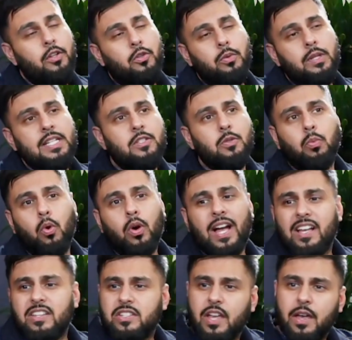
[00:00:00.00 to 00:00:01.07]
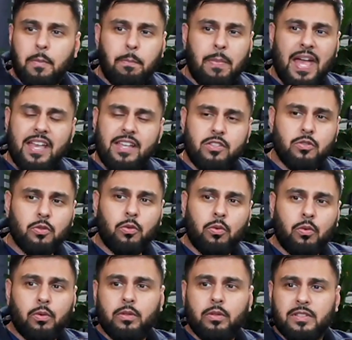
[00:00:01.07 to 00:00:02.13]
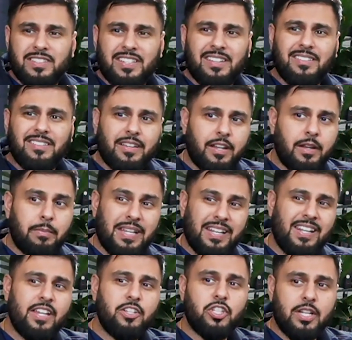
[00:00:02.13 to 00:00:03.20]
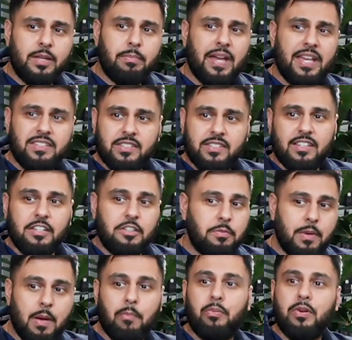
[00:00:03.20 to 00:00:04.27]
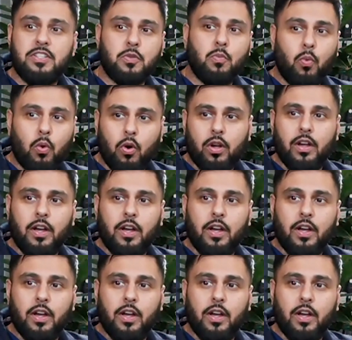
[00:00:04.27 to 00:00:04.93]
Do we need to walk at a certain pace, or can it be a leisurely pace? Does it need to be a brisk walk?